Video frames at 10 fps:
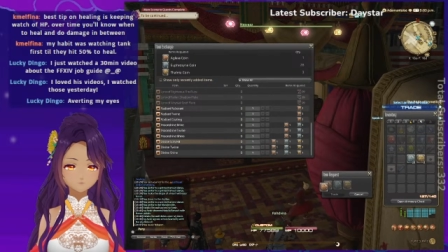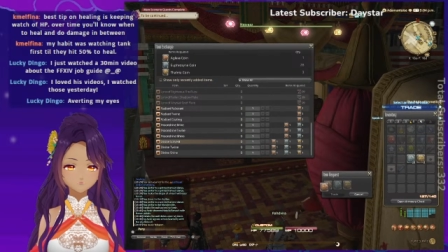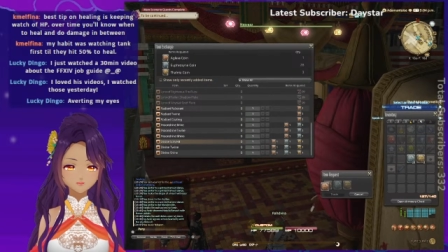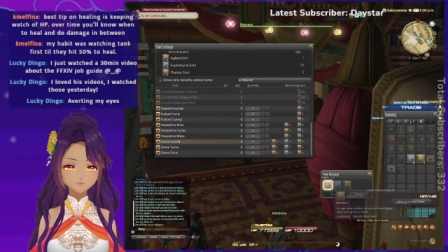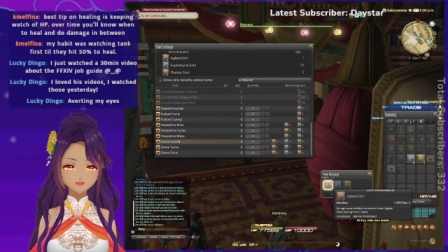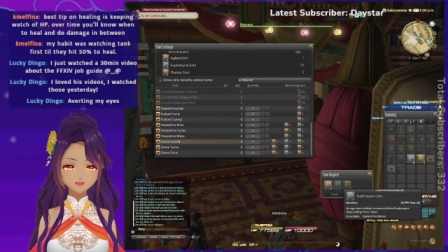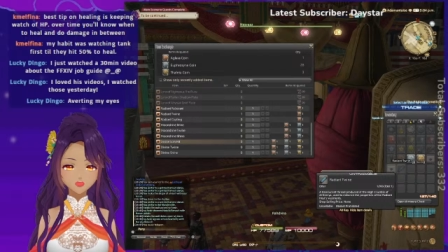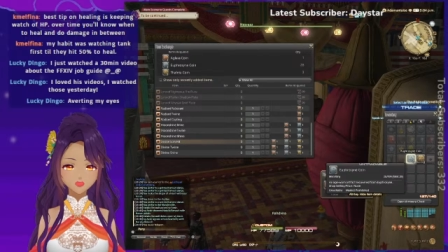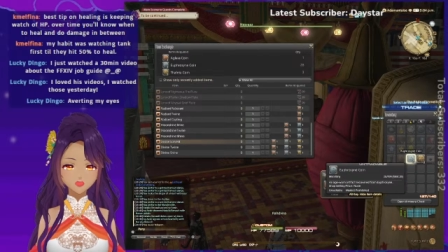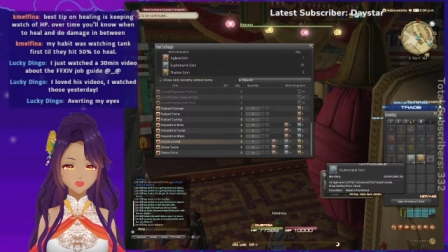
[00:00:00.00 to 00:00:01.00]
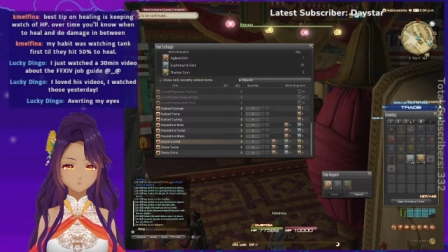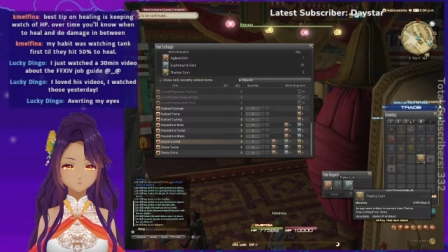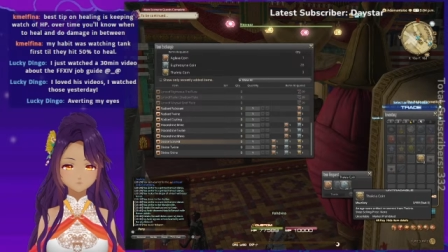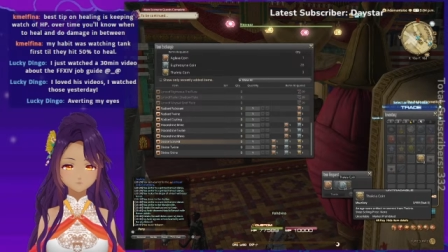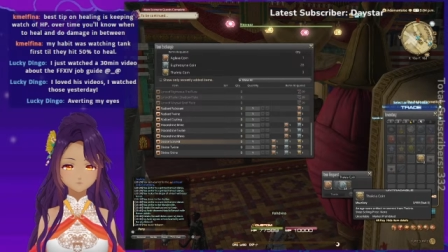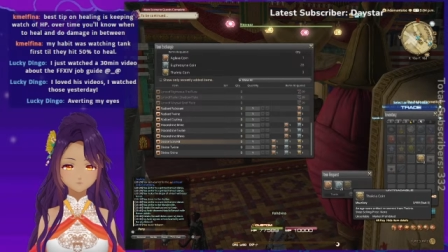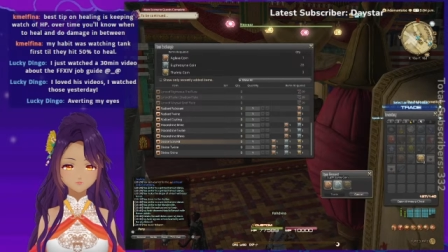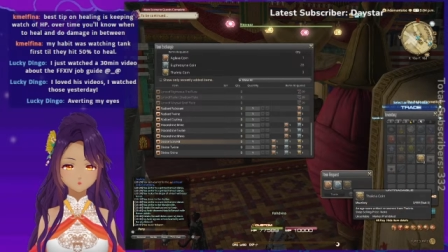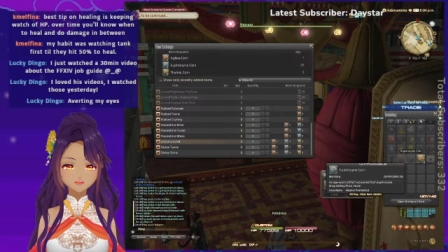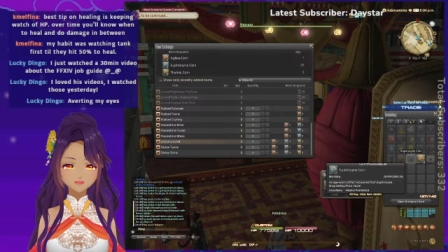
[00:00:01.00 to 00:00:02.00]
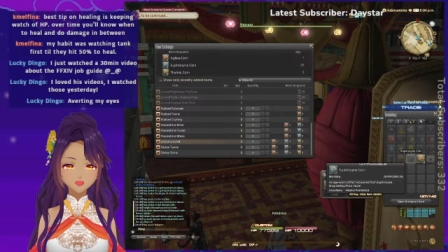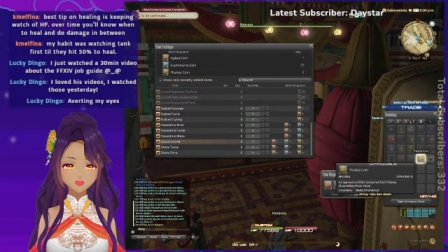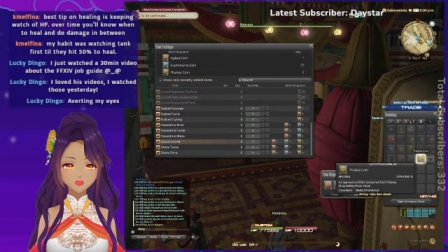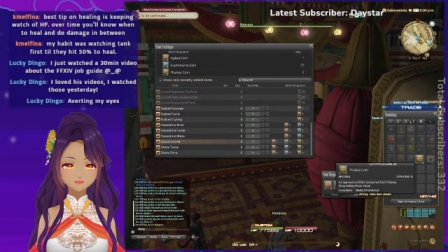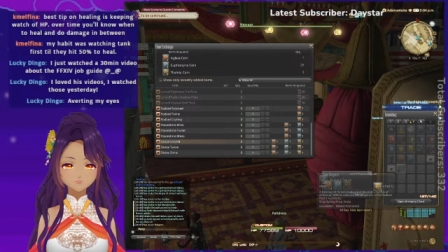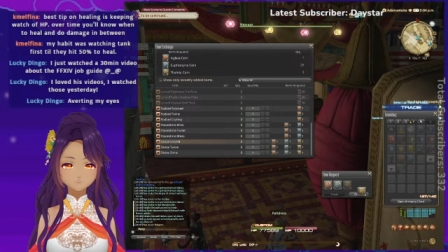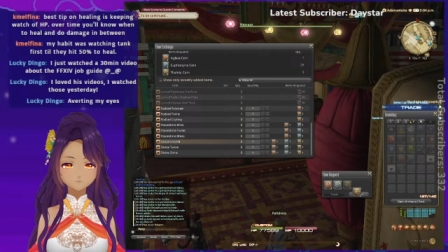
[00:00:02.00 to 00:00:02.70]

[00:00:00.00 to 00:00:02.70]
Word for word: Here you go. Here you go, and